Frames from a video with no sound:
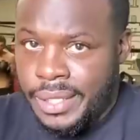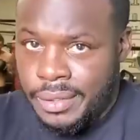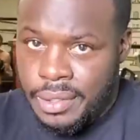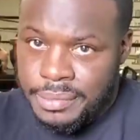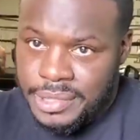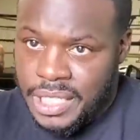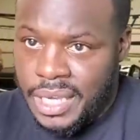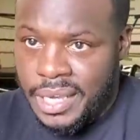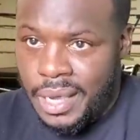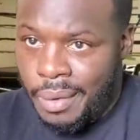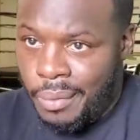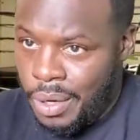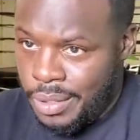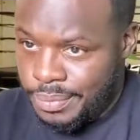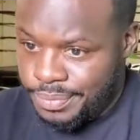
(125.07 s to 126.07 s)
Like, you know what I'm saying?
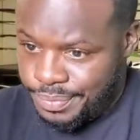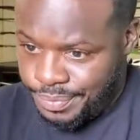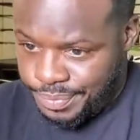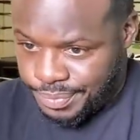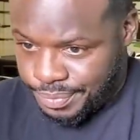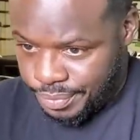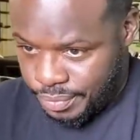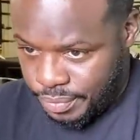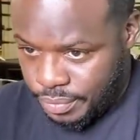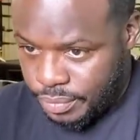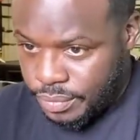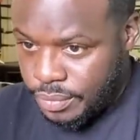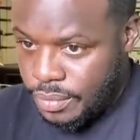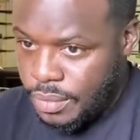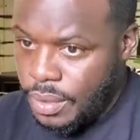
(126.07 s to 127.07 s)
I want
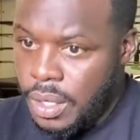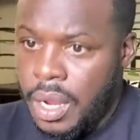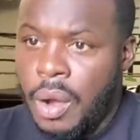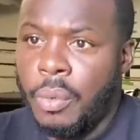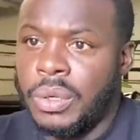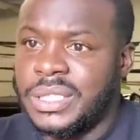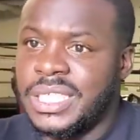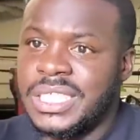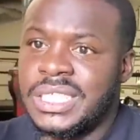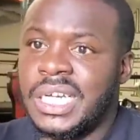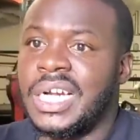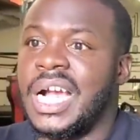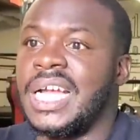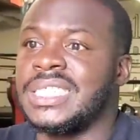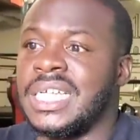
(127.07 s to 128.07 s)
I want these
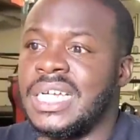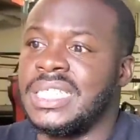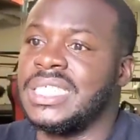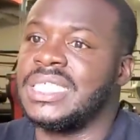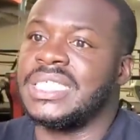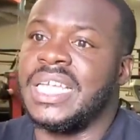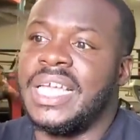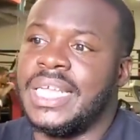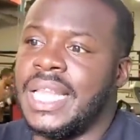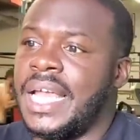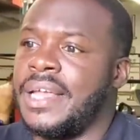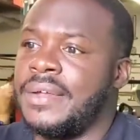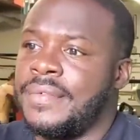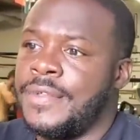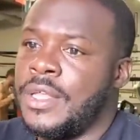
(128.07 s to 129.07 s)
young guys to understand,
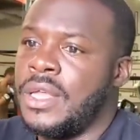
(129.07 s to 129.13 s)
like,